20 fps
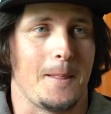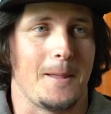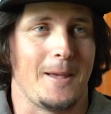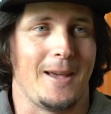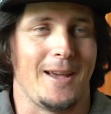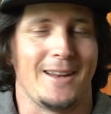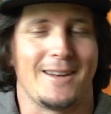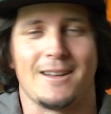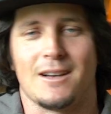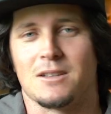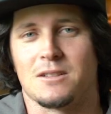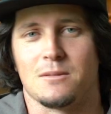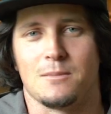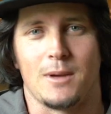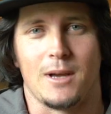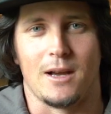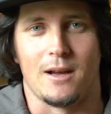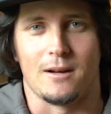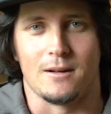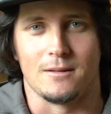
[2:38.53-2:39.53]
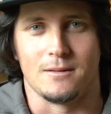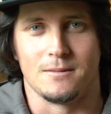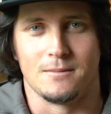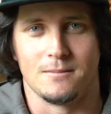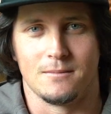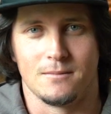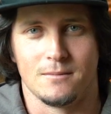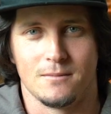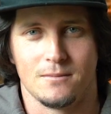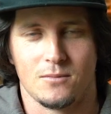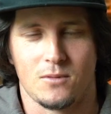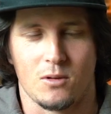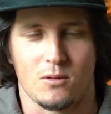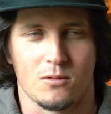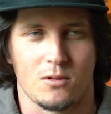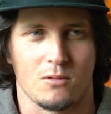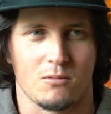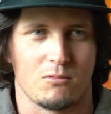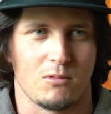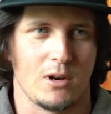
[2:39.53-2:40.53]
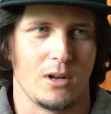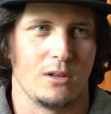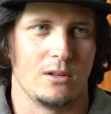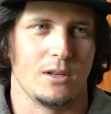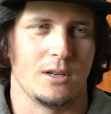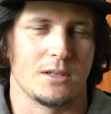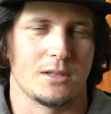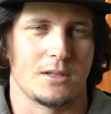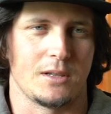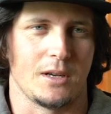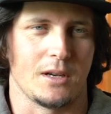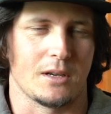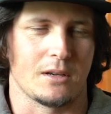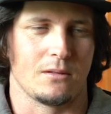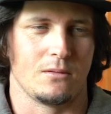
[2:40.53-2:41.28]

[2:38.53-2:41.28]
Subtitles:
it doesn't matter. The realistic